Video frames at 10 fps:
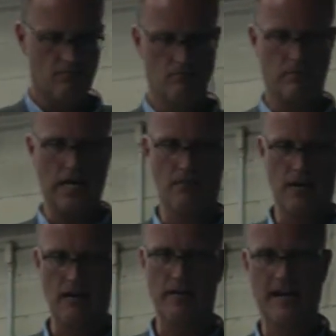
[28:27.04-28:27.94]
my,
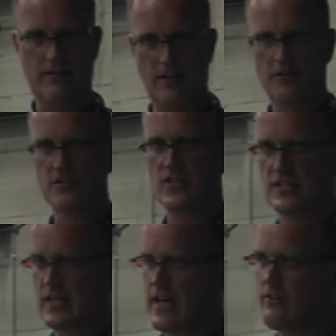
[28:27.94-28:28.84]
my background is as
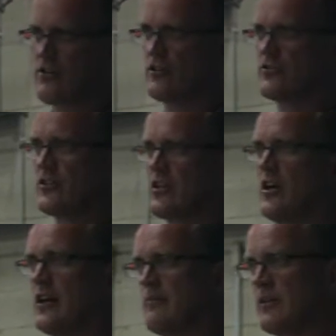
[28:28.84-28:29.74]
an agricultural
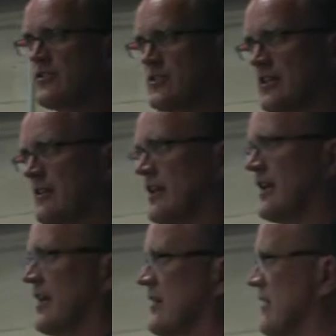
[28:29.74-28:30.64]
economist, and,
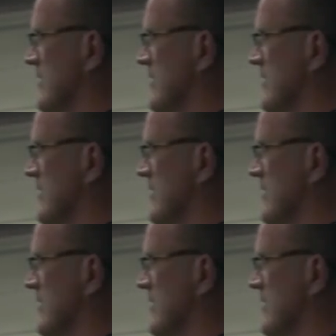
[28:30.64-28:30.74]
and